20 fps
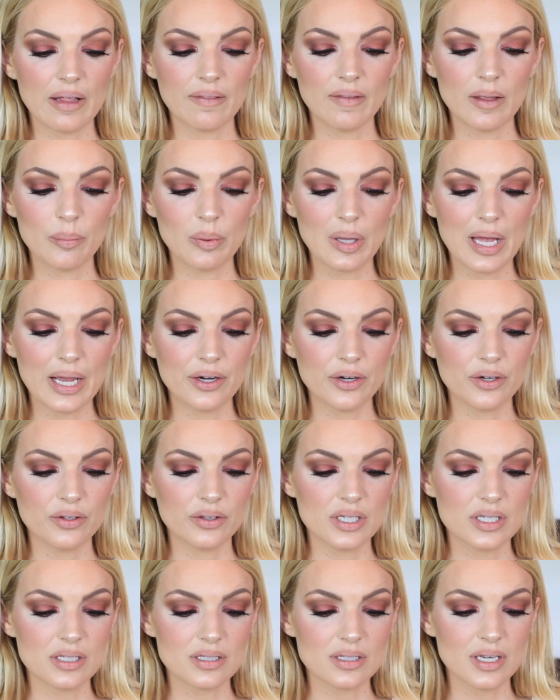that lip
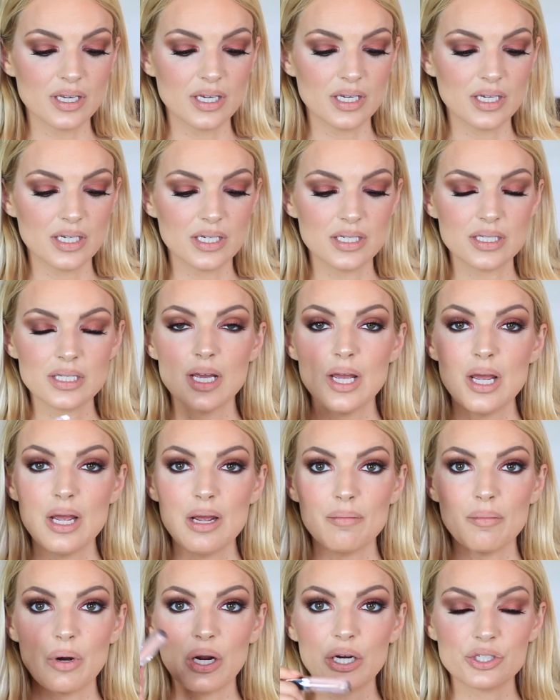liner. This is
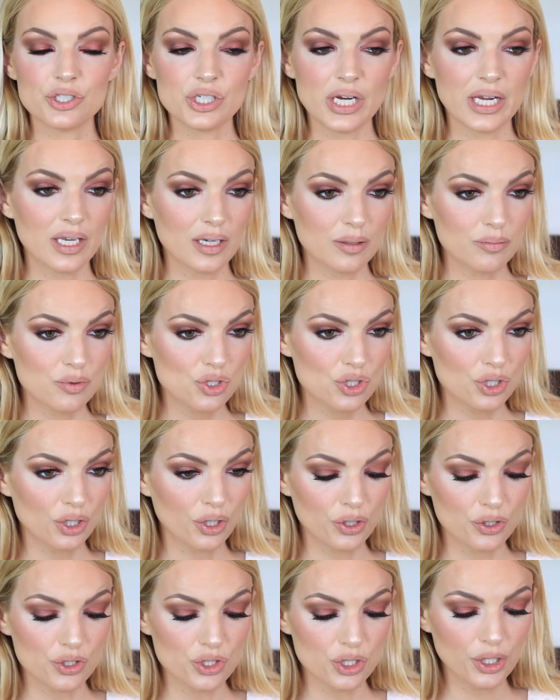Marc Jacobs
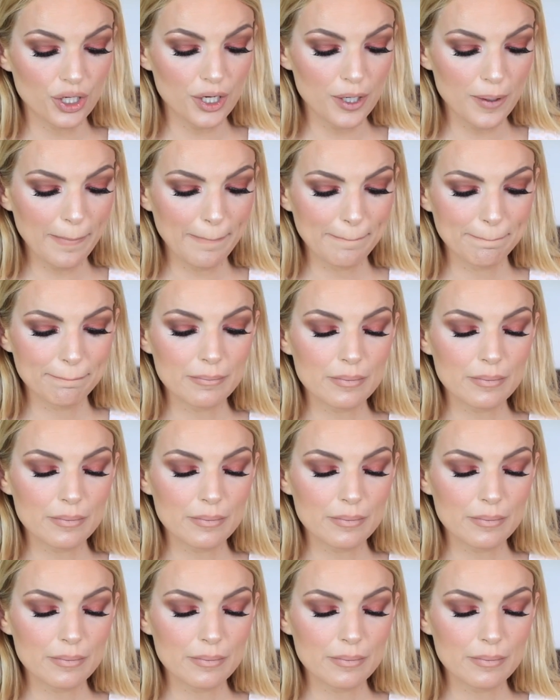Sugar Sugar.